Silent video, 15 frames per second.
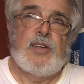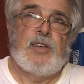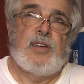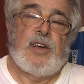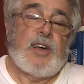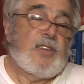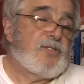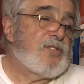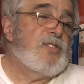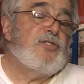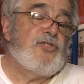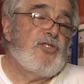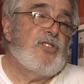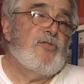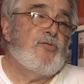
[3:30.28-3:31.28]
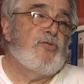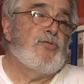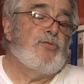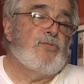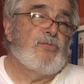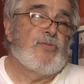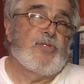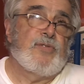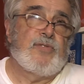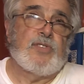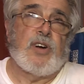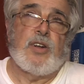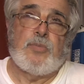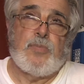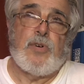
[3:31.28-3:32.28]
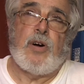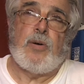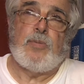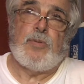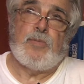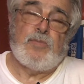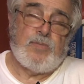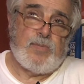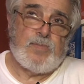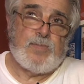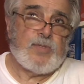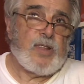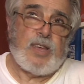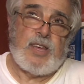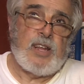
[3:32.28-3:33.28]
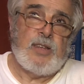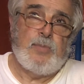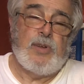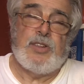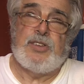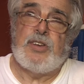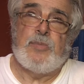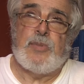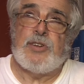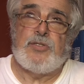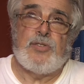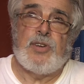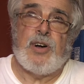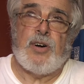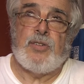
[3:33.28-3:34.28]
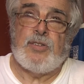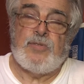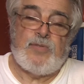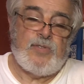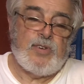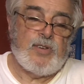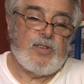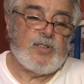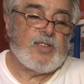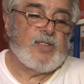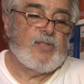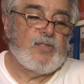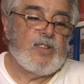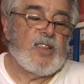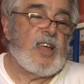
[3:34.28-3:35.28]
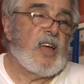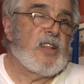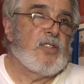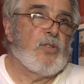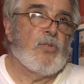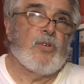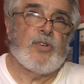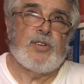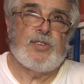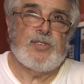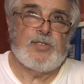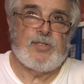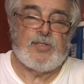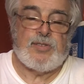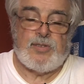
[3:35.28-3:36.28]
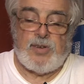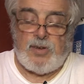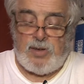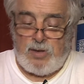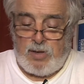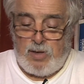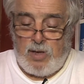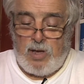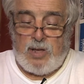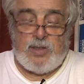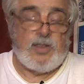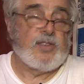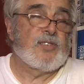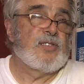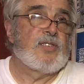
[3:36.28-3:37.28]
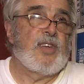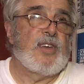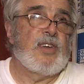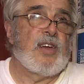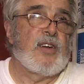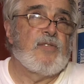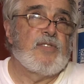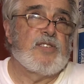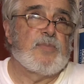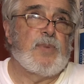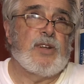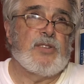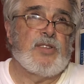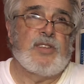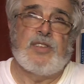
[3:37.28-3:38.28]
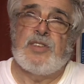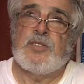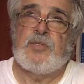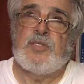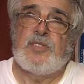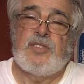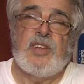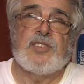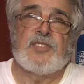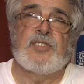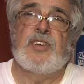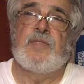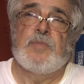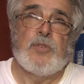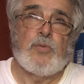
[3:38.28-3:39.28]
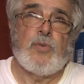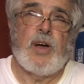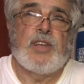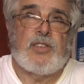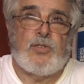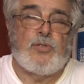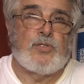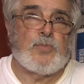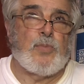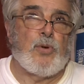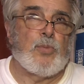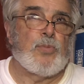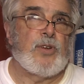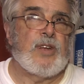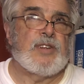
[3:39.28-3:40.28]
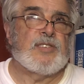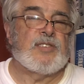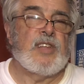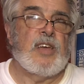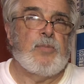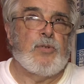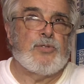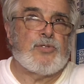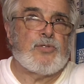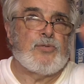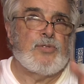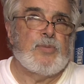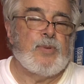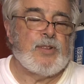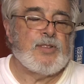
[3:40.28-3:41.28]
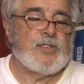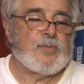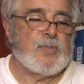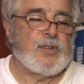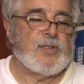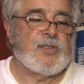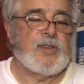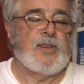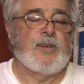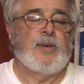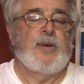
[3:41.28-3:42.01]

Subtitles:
Restez chez vous. If you've got a problem, like any building in Montreal, if a landlord doesn't take care of its building, doesn't give him the right to expropriate his neighbors to rebuild his building.